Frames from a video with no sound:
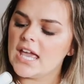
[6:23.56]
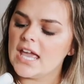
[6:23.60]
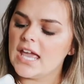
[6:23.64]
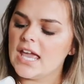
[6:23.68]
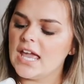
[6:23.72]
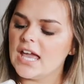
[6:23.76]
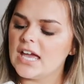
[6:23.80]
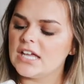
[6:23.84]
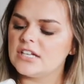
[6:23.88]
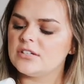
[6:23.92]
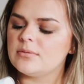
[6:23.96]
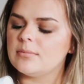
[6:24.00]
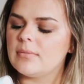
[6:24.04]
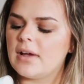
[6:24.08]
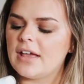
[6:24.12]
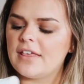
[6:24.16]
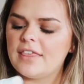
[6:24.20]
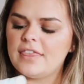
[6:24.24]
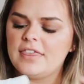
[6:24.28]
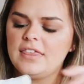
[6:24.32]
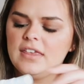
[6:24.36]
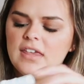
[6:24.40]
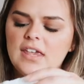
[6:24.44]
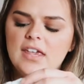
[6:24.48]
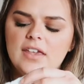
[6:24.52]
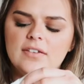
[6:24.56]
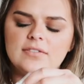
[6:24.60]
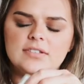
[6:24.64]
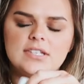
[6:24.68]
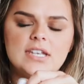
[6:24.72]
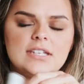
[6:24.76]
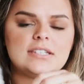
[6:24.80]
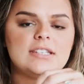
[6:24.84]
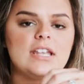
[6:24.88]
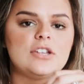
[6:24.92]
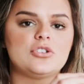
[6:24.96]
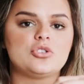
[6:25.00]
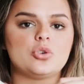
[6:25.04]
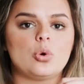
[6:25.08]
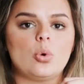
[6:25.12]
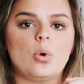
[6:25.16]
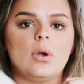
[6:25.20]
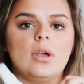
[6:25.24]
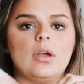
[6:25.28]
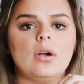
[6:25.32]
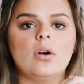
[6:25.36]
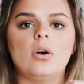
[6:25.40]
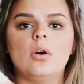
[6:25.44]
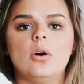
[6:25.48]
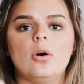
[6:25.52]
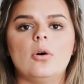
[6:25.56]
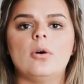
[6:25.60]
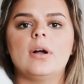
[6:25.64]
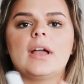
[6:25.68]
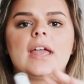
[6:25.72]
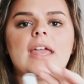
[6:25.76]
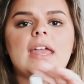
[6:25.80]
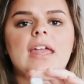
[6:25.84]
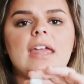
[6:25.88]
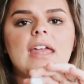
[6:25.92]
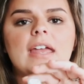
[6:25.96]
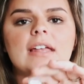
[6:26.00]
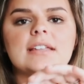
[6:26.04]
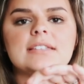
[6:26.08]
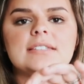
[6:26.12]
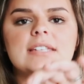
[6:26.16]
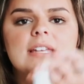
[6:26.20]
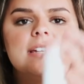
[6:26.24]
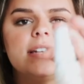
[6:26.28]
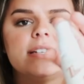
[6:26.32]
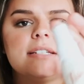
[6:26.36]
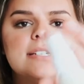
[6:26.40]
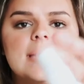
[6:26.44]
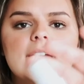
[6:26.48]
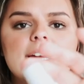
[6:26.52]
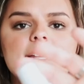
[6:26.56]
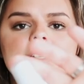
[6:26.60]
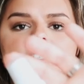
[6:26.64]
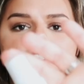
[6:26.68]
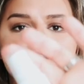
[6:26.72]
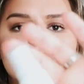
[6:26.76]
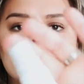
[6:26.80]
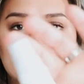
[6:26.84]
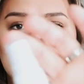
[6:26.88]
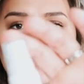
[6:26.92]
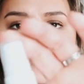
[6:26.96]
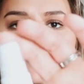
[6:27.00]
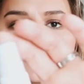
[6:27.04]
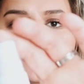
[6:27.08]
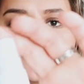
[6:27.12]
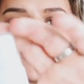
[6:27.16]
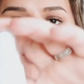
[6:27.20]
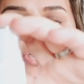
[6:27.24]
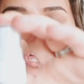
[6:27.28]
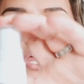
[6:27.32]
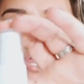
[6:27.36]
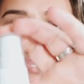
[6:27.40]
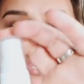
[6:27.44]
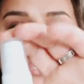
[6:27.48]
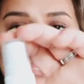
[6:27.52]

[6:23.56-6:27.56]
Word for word: and my Thieves essential oil hand sanitizer which